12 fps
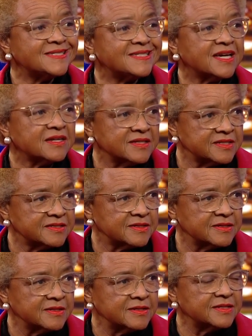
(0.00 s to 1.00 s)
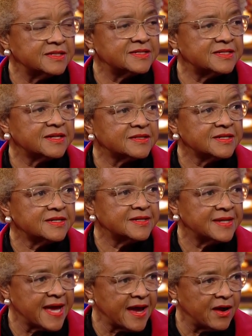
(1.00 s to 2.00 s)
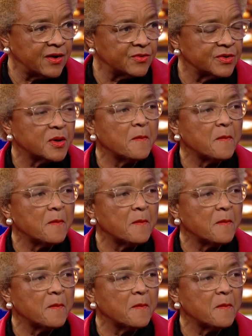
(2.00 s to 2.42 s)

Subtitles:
tell it now,